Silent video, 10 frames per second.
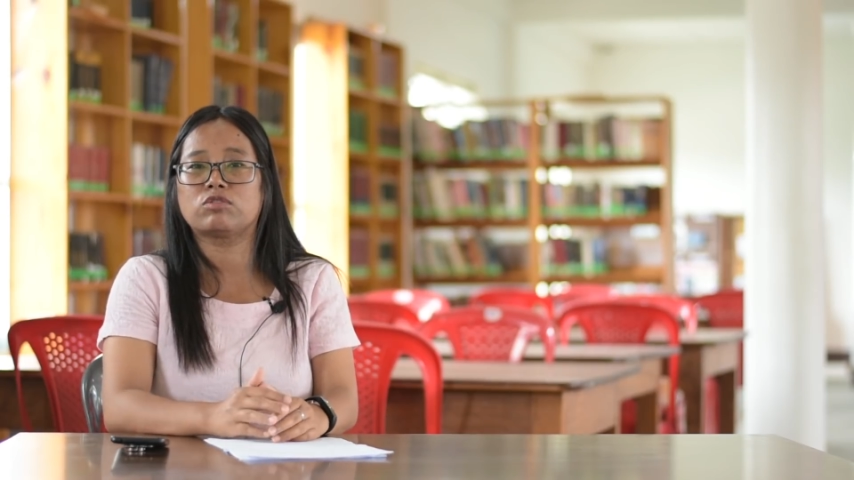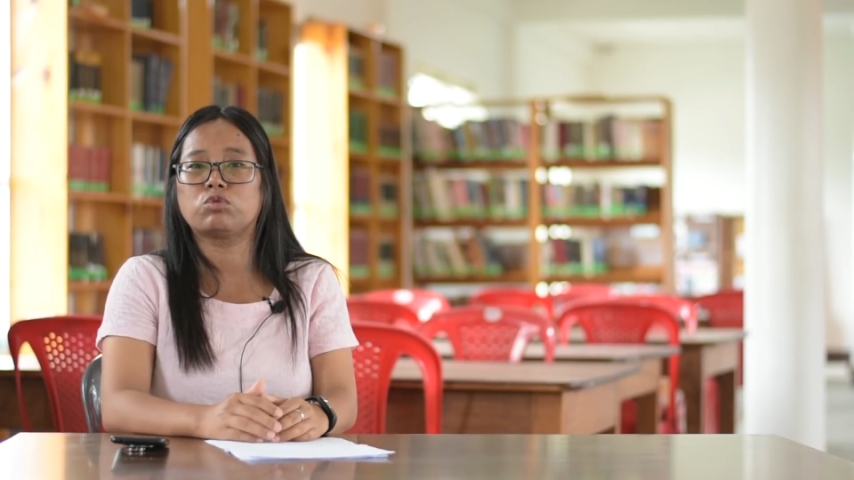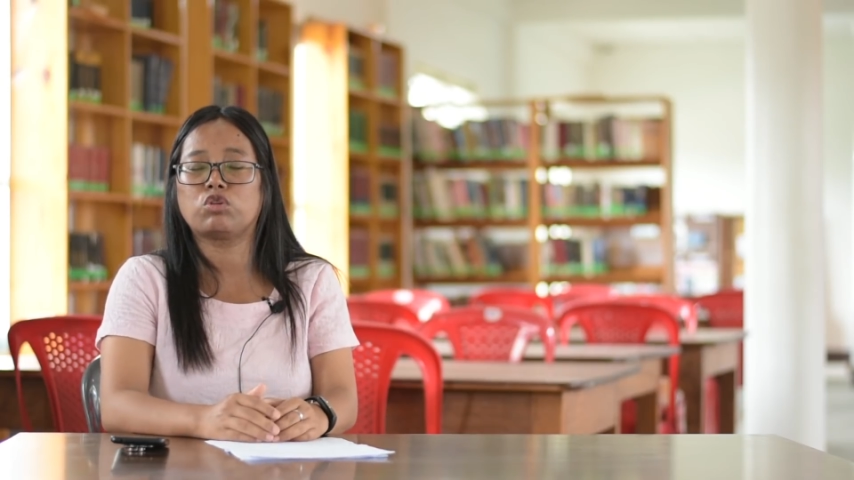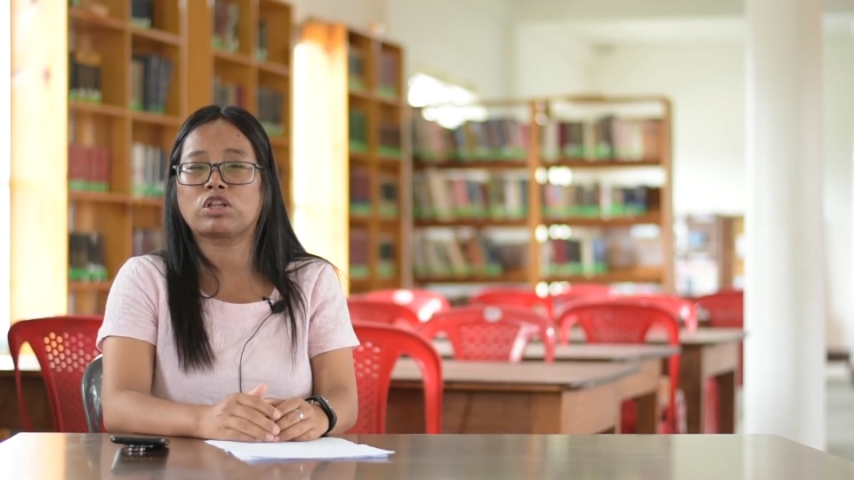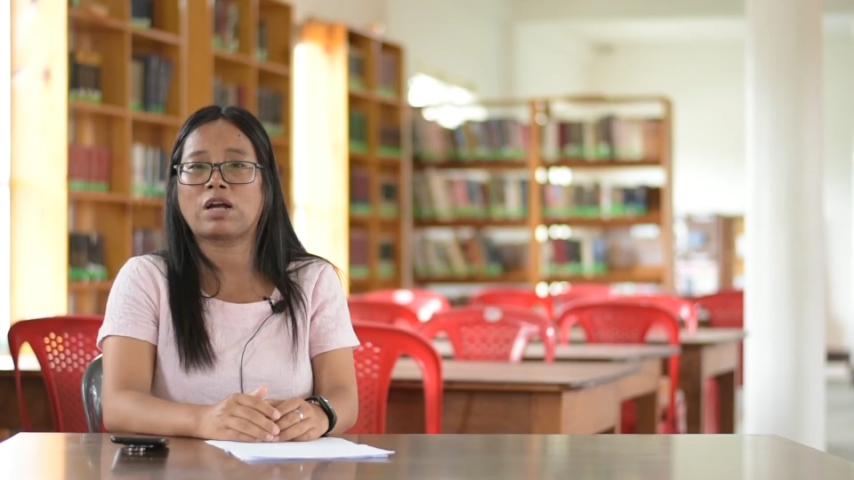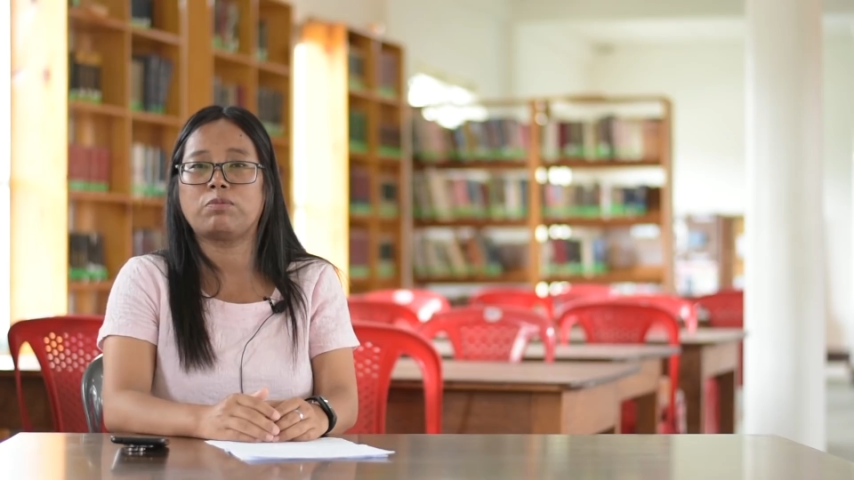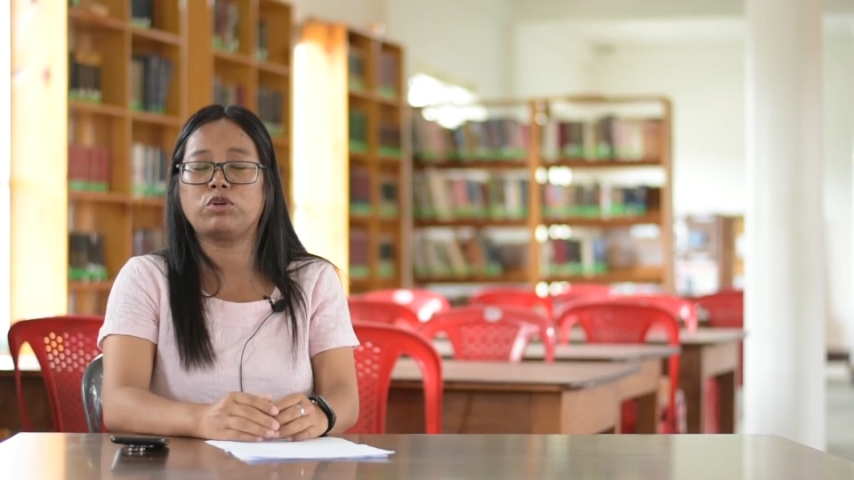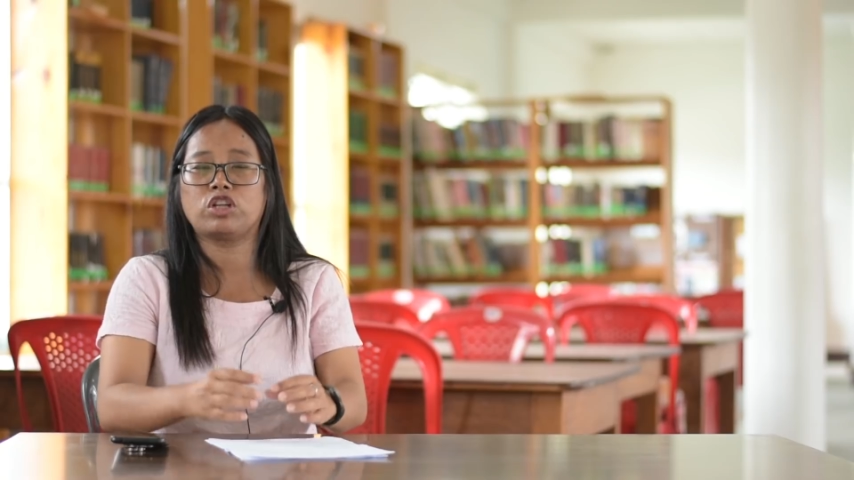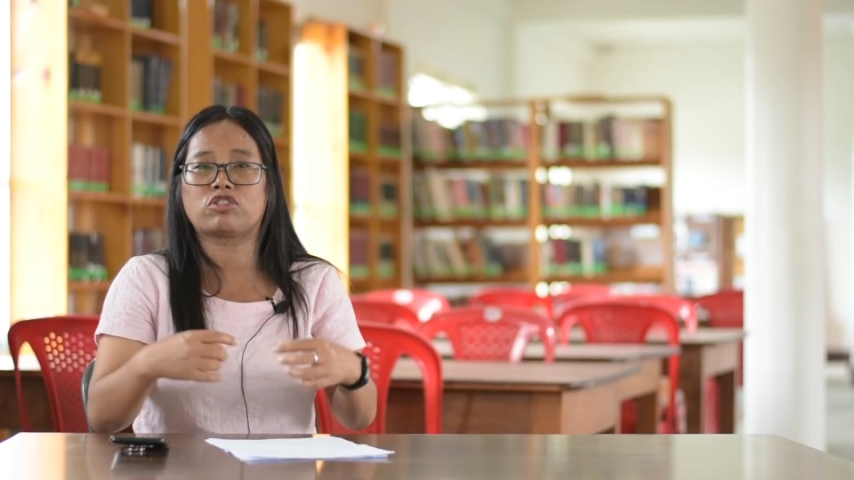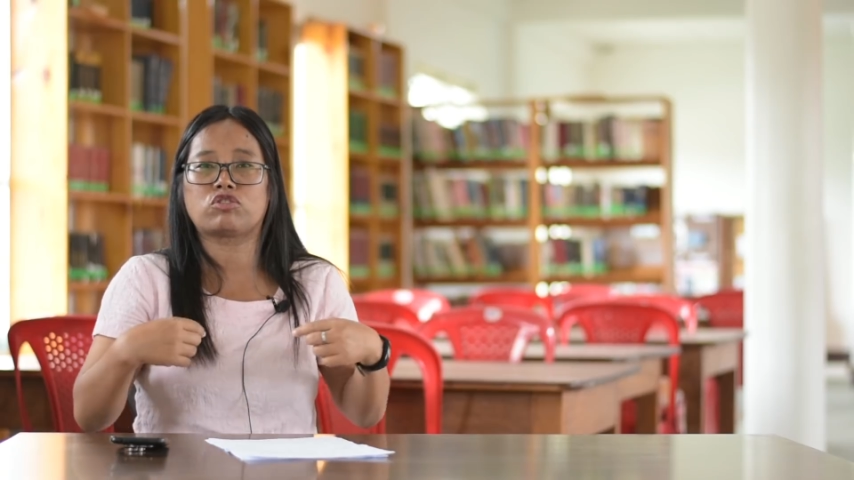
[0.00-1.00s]
do not come
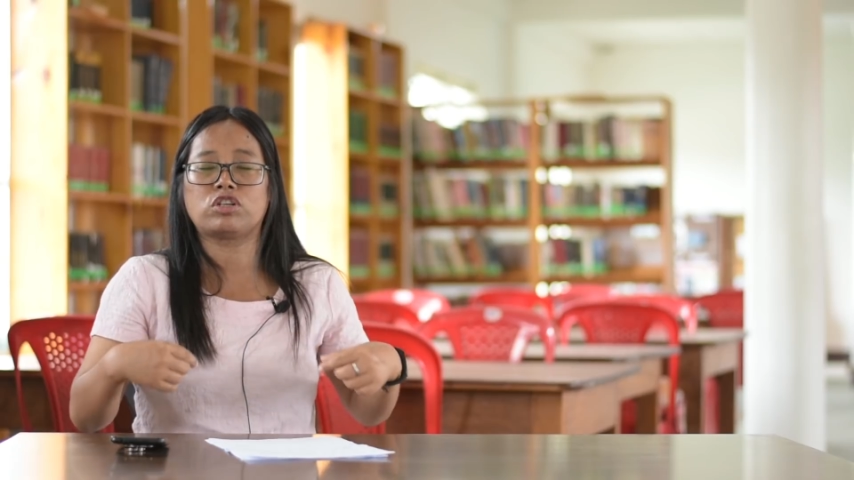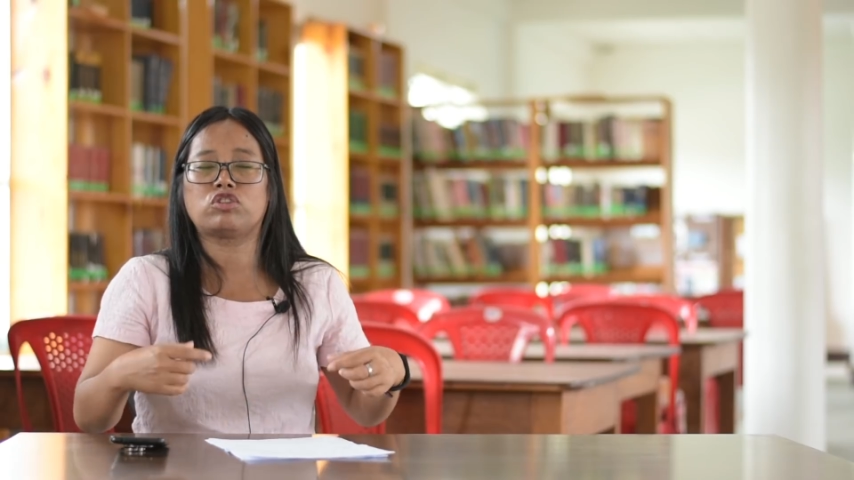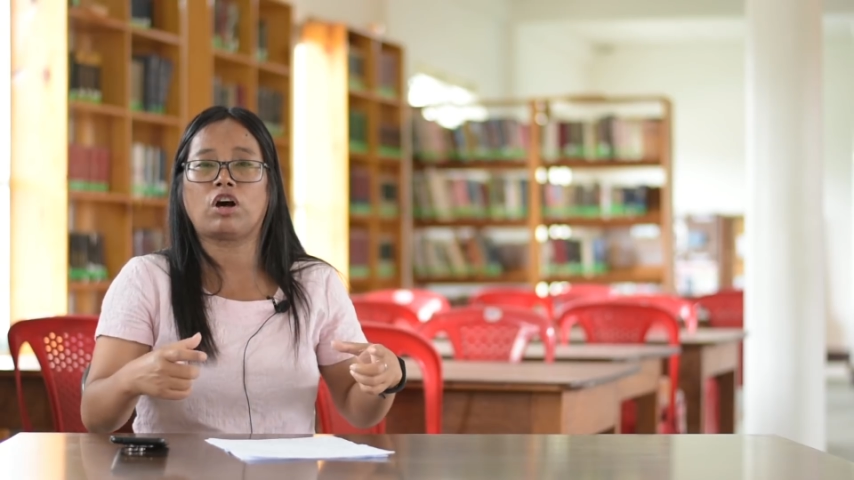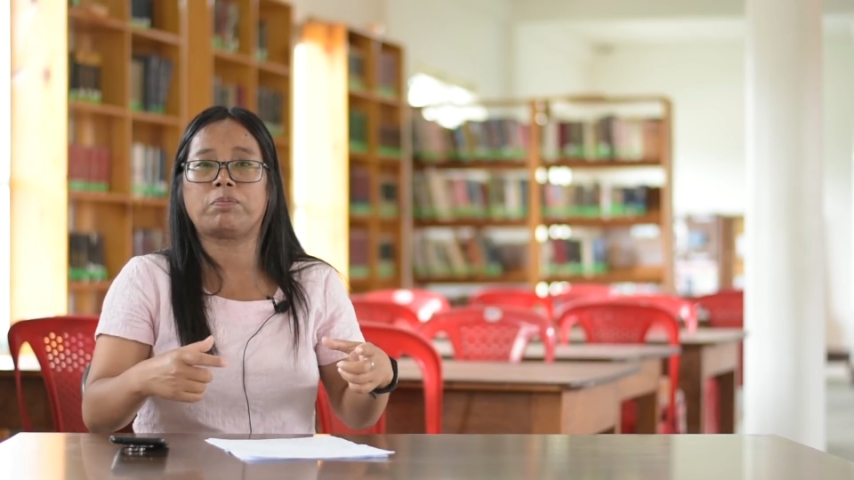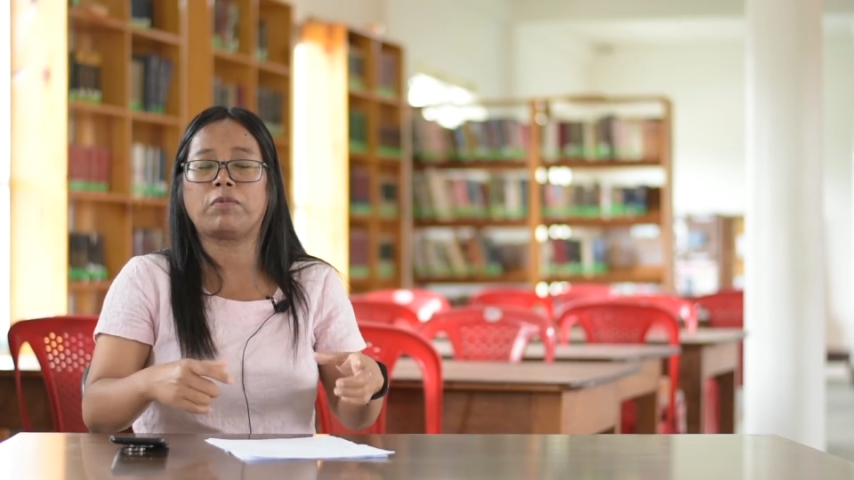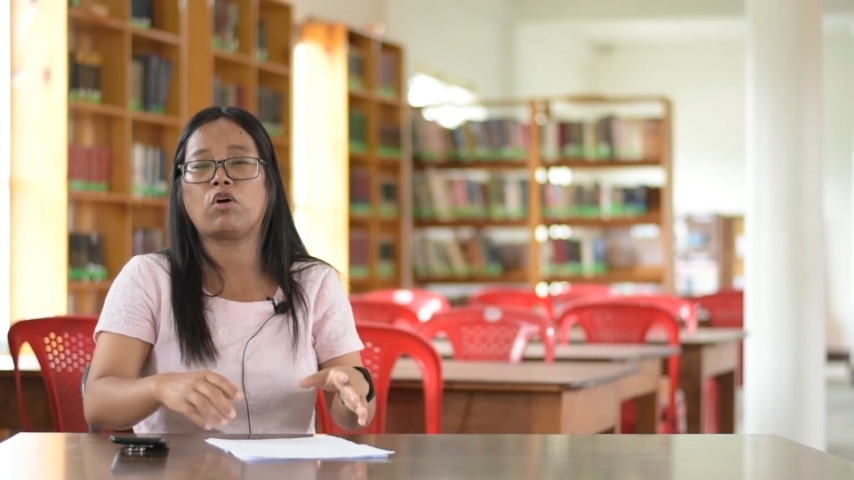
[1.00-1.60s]
with your string top,